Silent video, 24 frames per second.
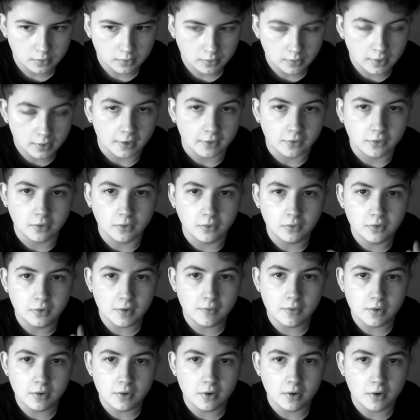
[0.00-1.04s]
Yeah, so
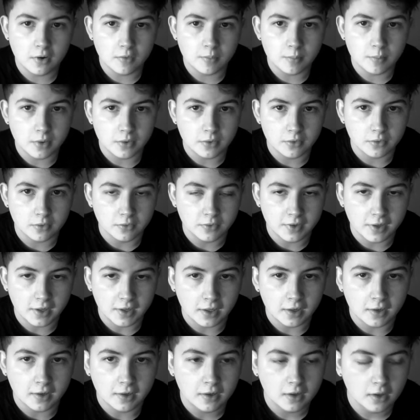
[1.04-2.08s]
7.5 months on
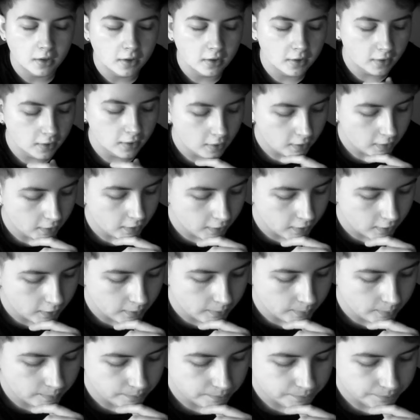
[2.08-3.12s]
T,
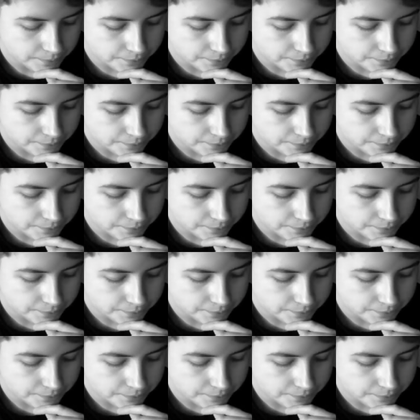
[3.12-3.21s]
and